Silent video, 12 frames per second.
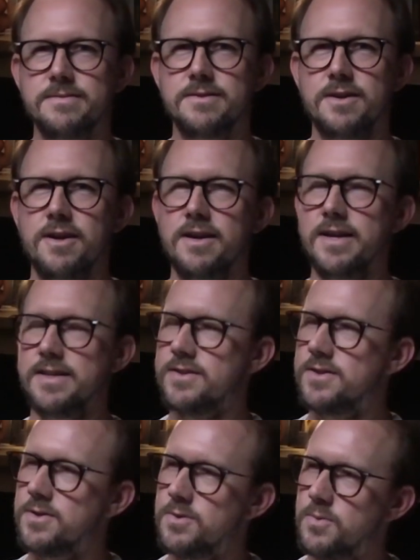All right.
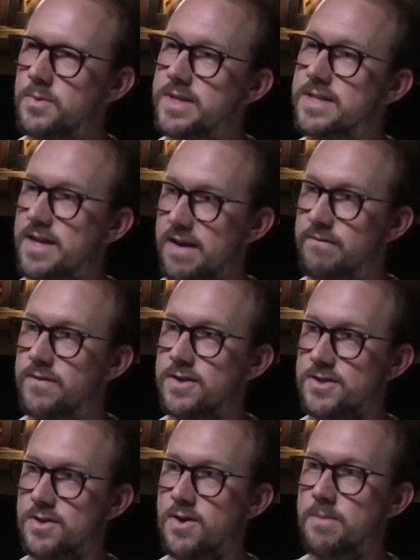So when did I
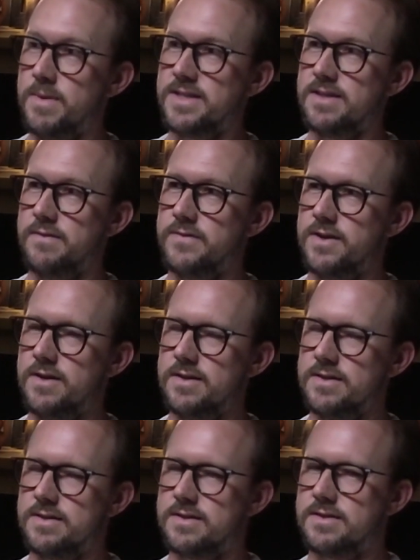first call myself an
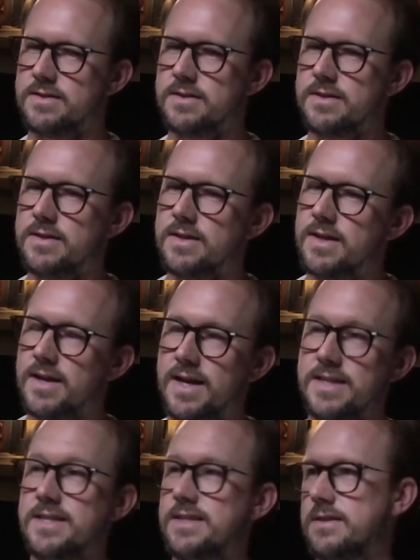artist? I
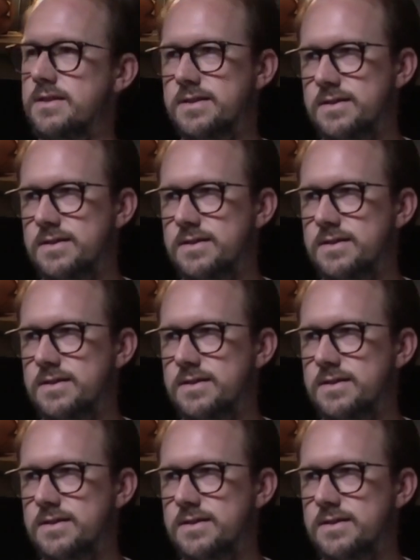didn't.